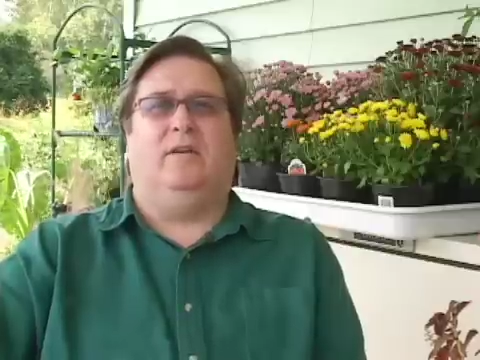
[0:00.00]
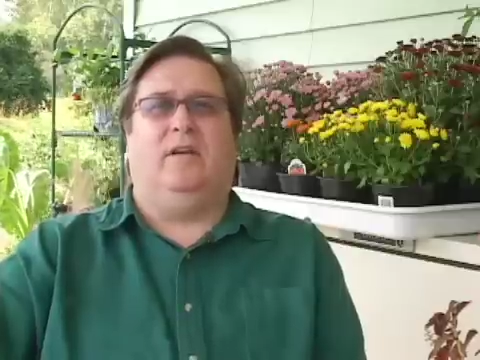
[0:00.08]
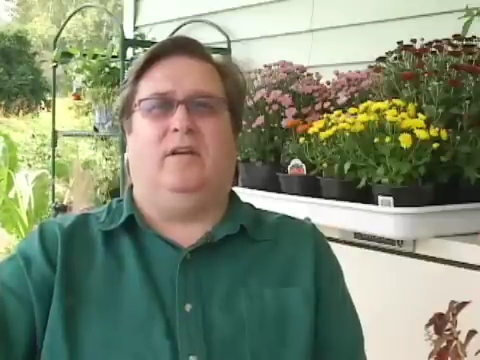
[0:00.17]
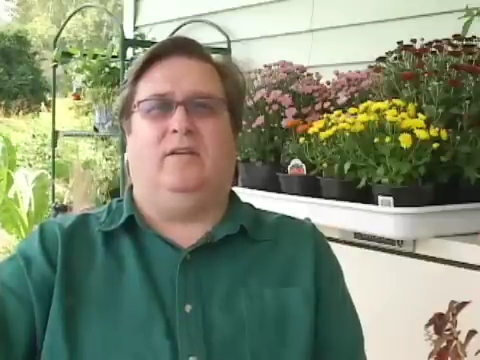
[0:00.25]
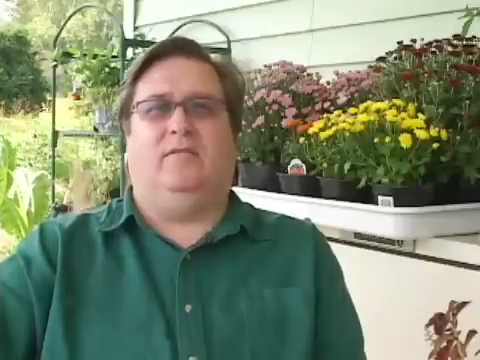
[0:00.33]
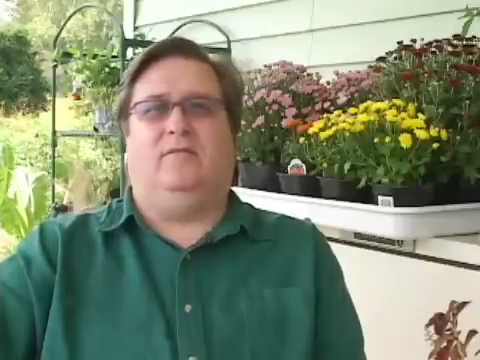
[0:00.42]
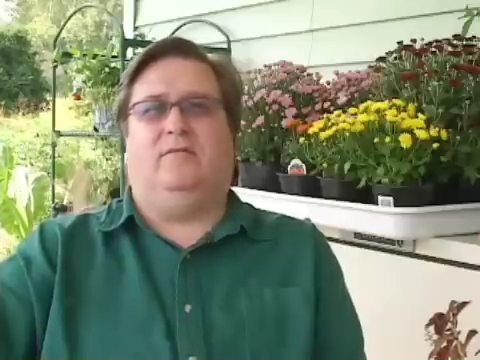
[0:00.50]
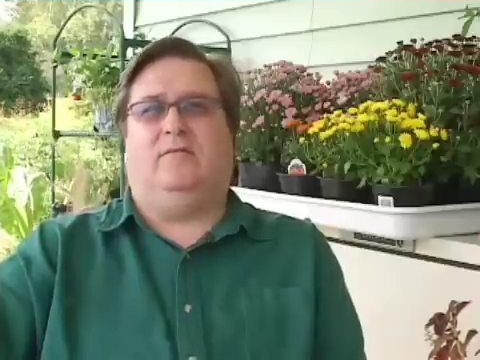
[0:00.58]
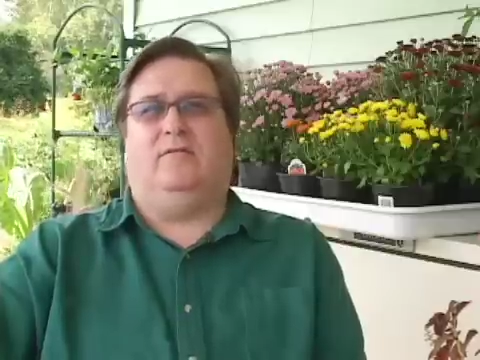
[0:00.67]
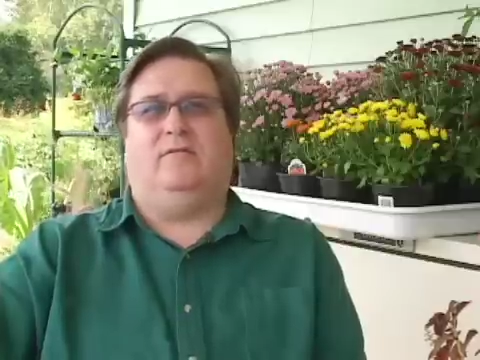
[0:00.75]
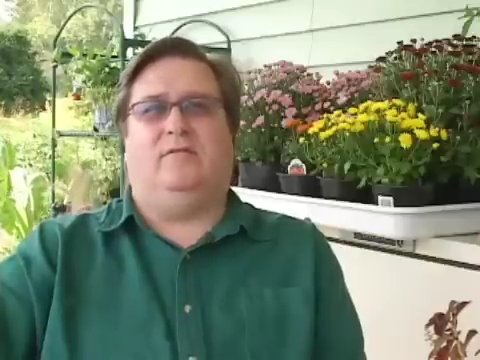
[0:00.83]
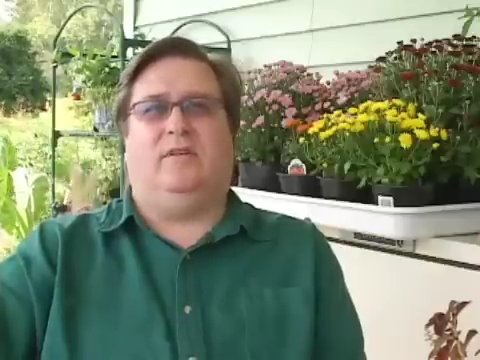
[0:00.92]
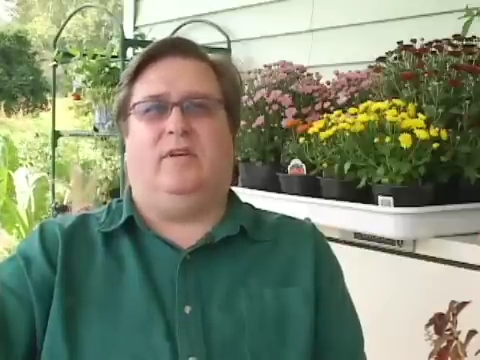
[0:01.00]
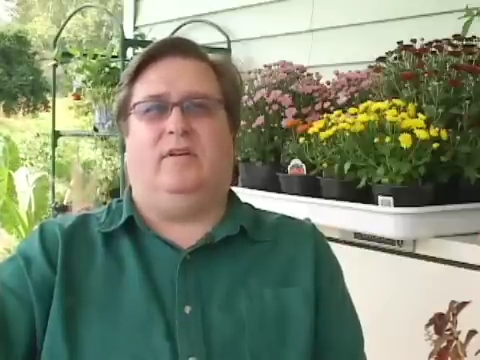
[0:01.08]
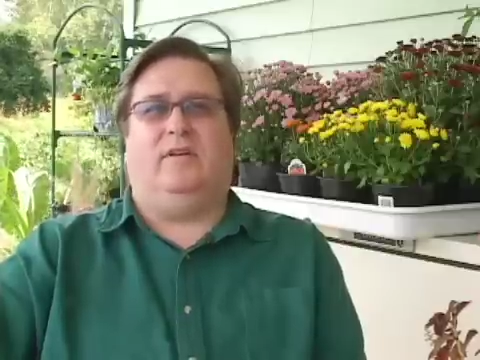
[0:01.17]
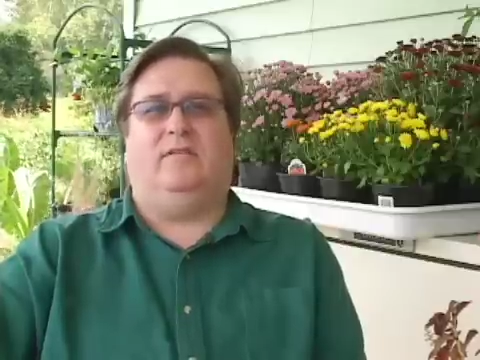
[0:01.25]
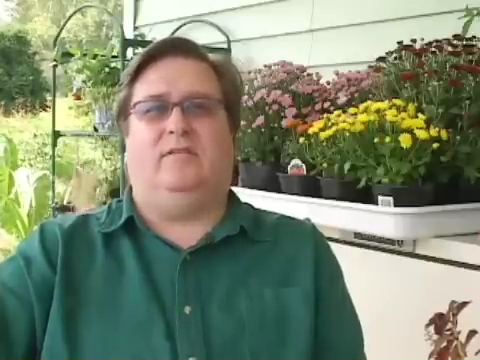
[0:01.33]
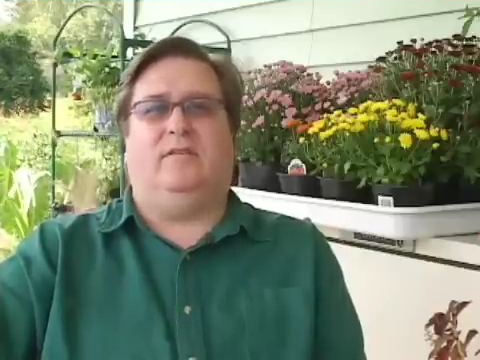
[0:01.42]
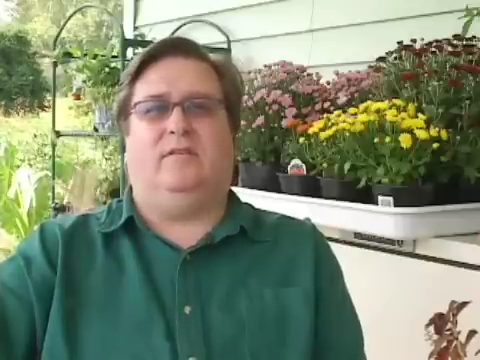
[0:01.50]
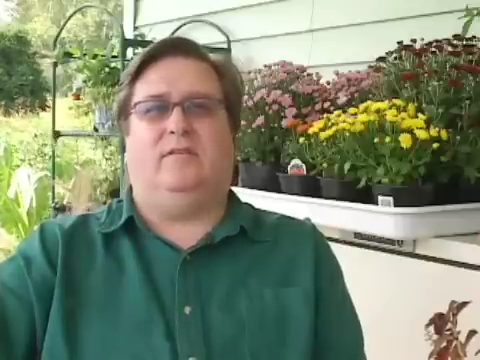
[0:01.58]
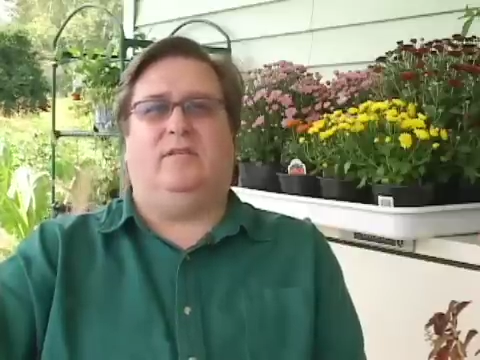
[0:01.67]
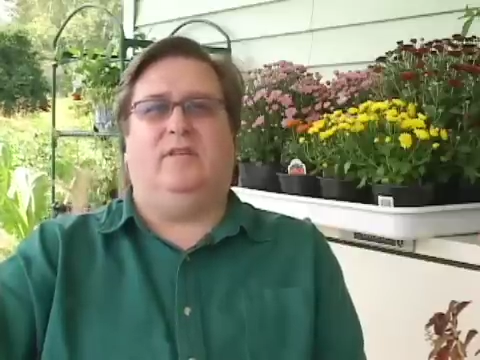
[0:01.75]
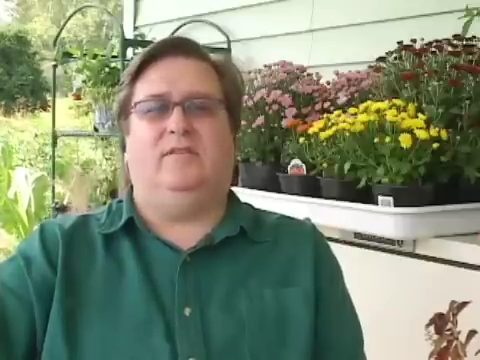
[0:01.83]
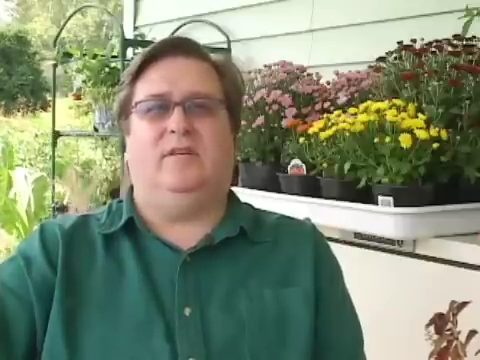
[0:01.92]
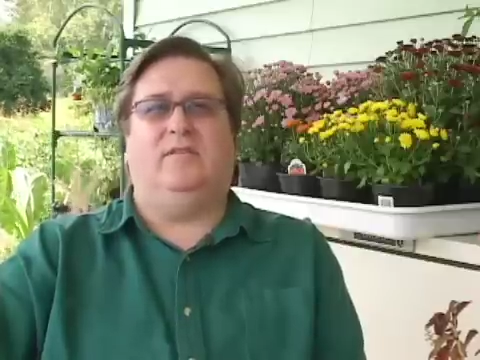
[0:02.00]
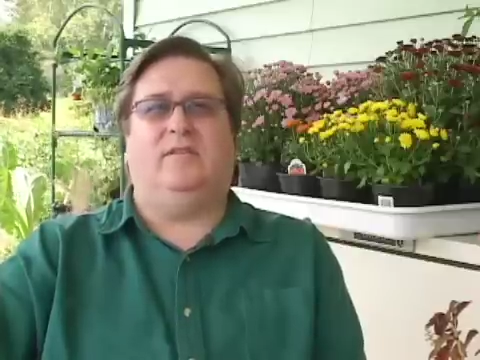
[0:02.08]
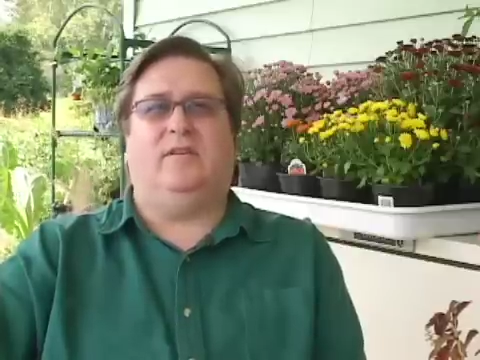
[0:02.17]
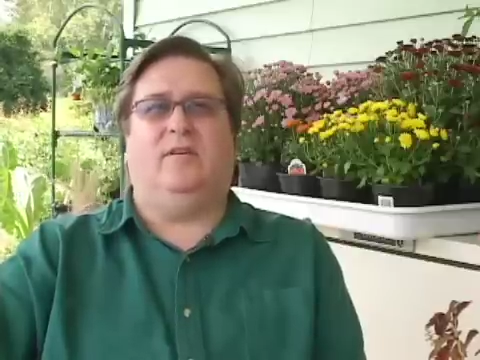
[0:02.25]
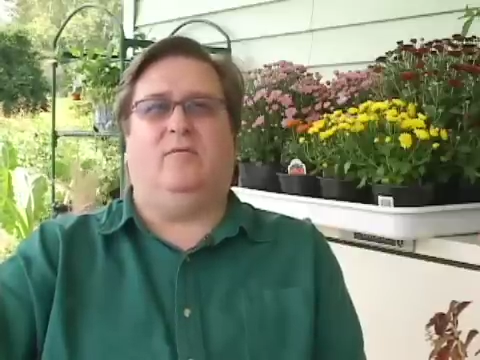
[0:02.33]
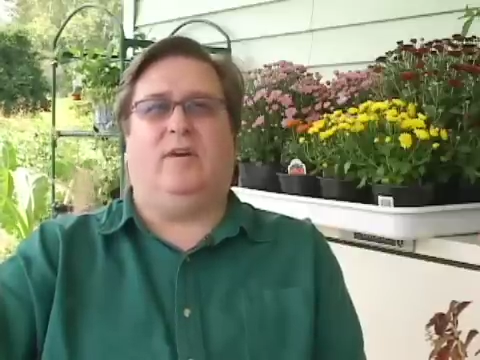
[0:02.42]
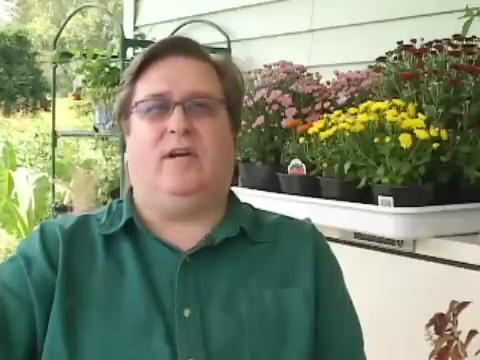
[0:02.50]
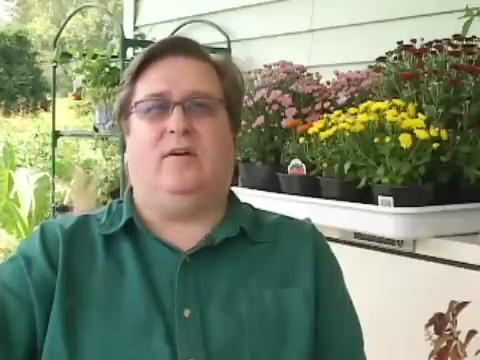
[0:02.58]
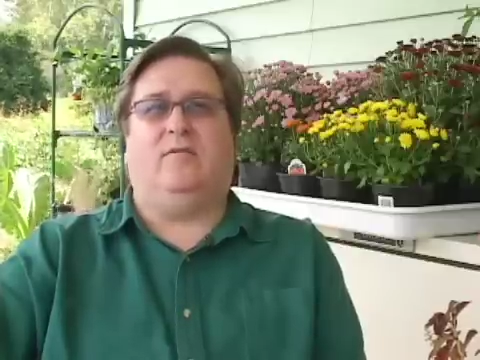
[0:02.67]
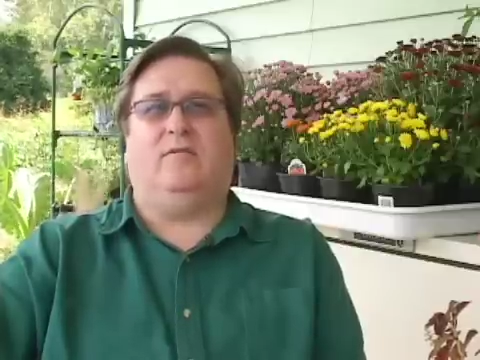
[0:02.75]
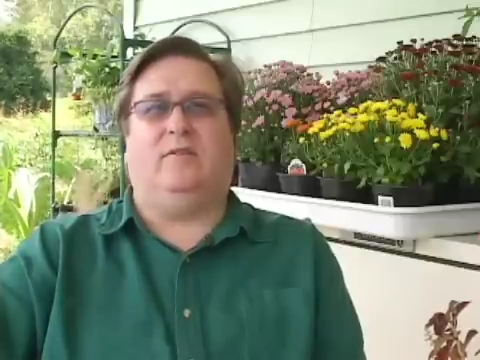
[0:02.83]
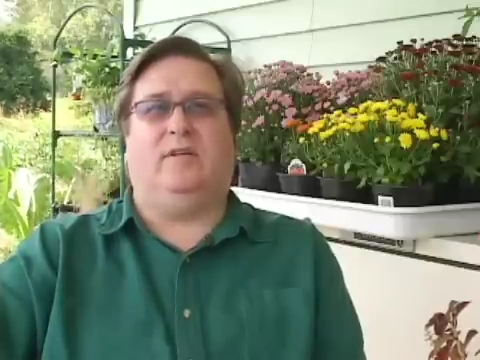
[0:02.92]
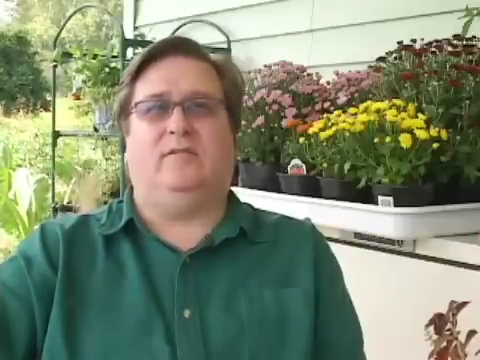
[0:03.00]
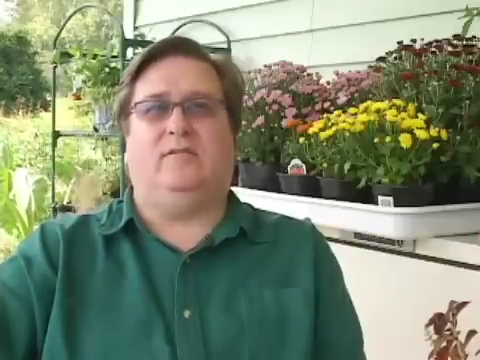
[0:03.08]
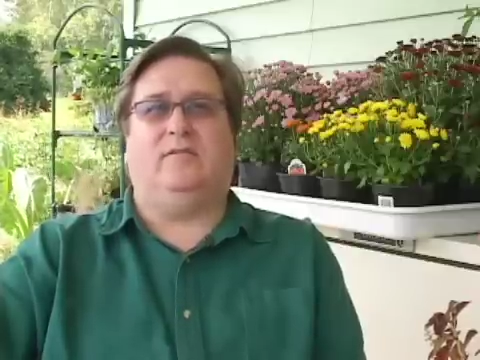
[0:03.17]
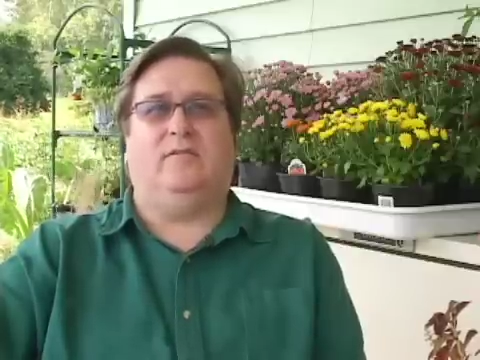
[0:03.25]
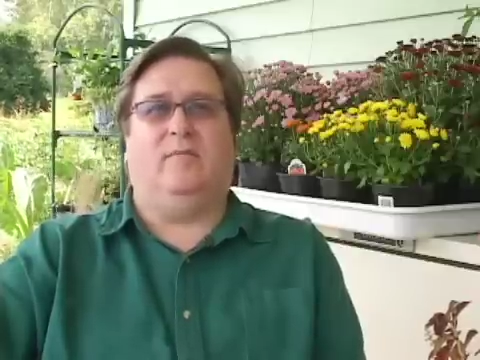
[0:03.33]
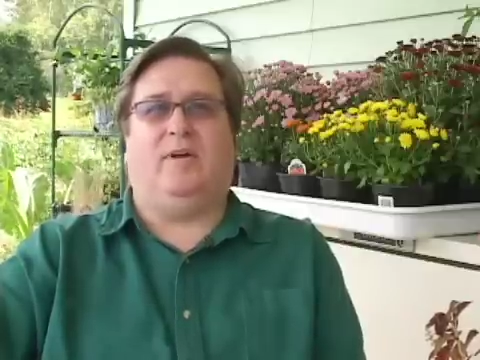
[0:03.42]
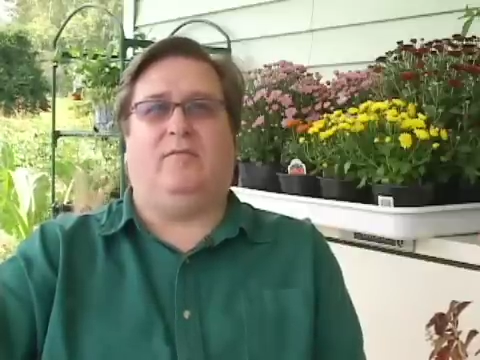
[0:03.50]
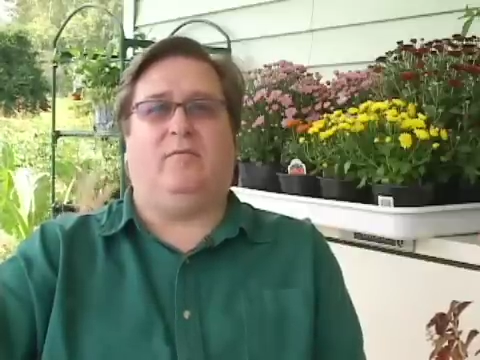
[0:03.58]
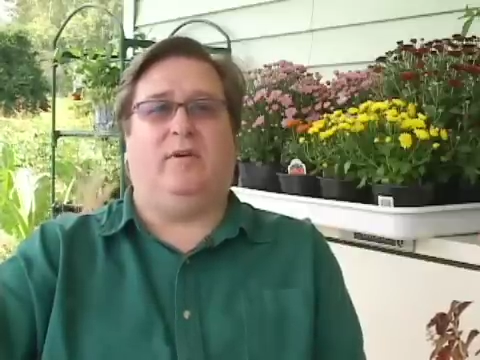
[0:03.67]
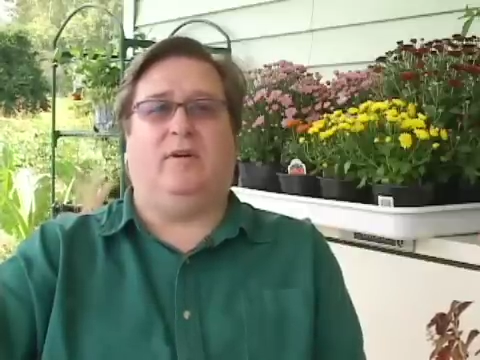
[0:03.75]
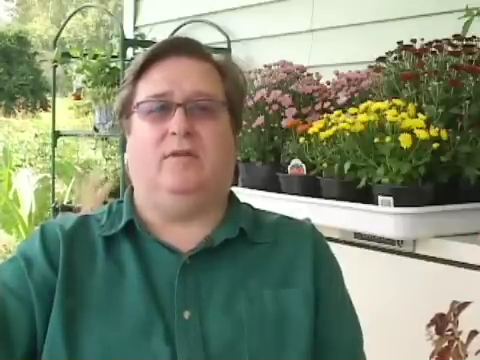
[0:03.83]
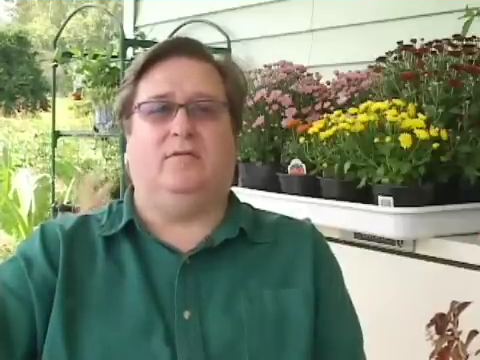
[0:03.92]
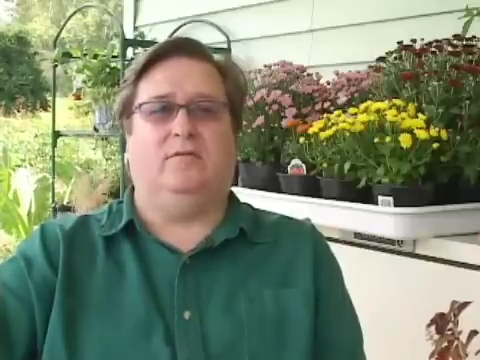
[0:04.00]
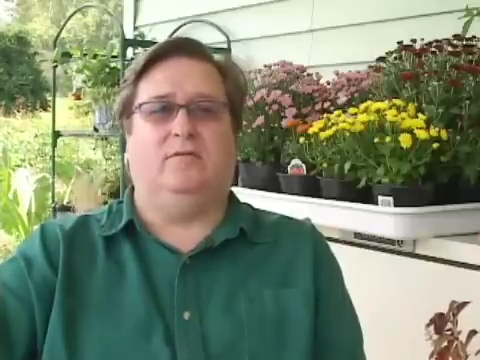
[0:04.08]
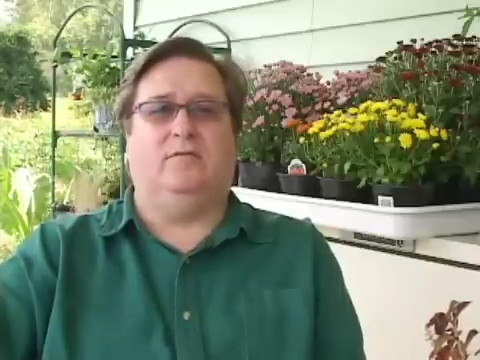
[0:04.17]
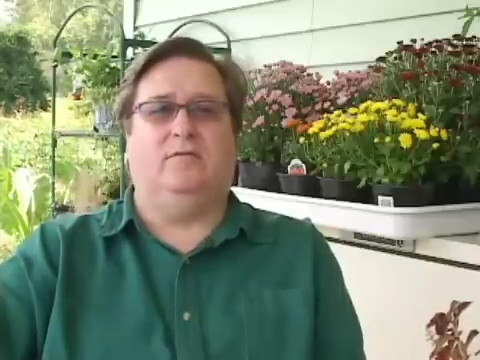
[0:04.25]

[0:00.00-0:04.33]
And uh, say at uh, 10 cents a kilowatt hour, that's about $3.